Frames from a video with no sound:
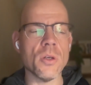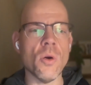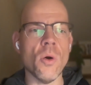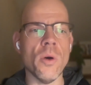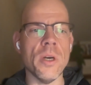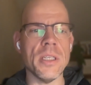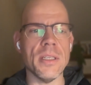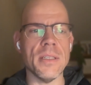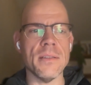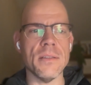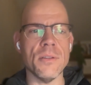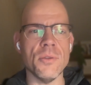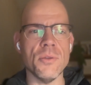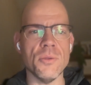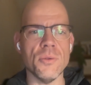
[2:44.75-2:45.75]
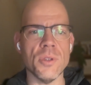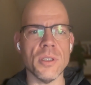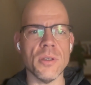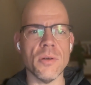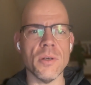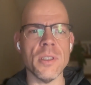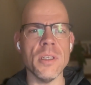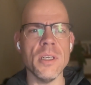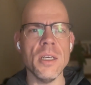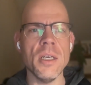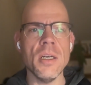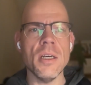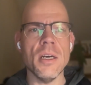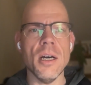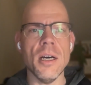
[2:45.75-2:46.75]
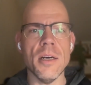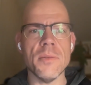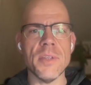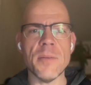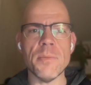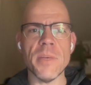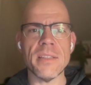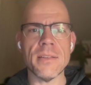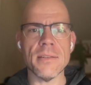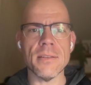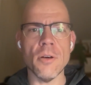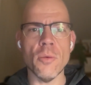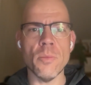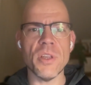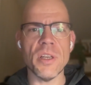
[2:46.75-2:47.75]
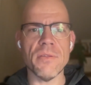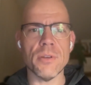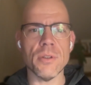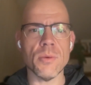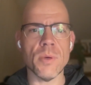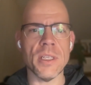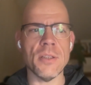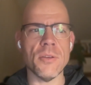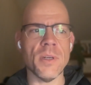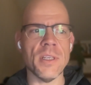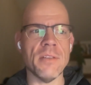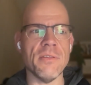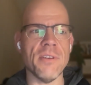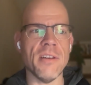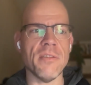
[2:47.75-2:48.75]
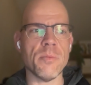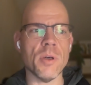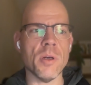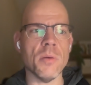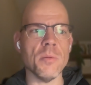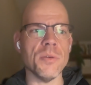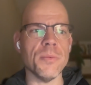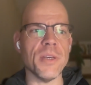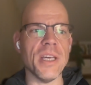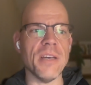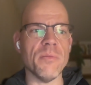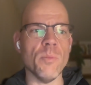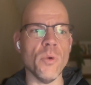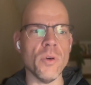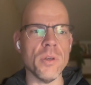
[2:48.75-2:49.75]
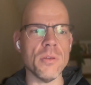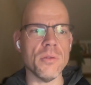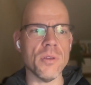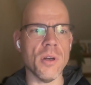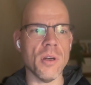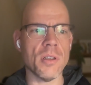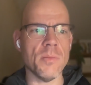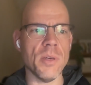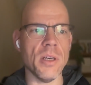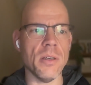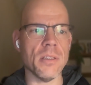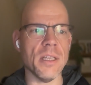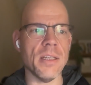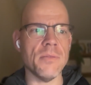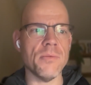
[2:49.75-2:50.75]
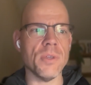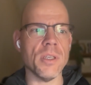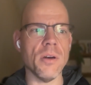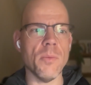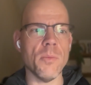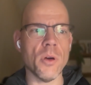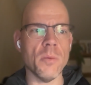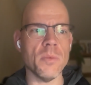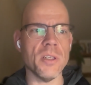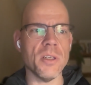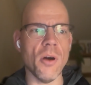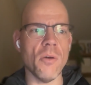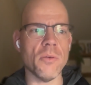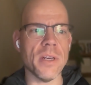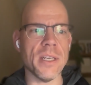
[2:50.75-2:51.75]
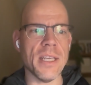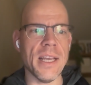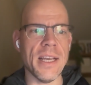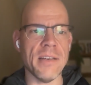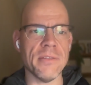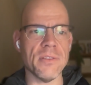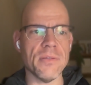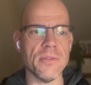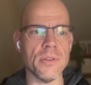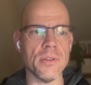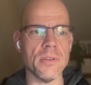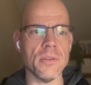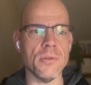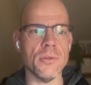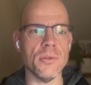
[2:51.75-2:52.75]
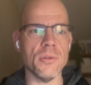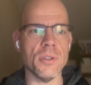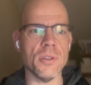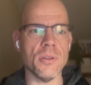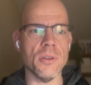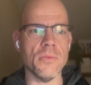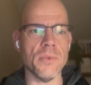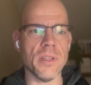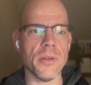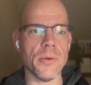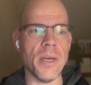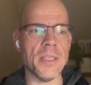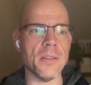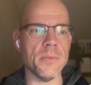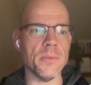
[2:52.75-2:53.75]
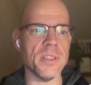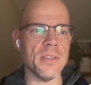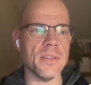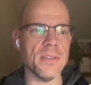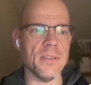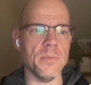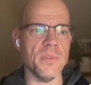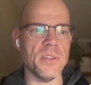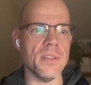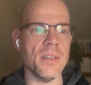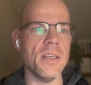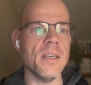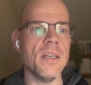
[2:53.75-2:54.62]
coined as a new unicorn. That makes us hope that for 2025, probably we have more to talk about, and we probably already have the first new unicorn with quantum systems.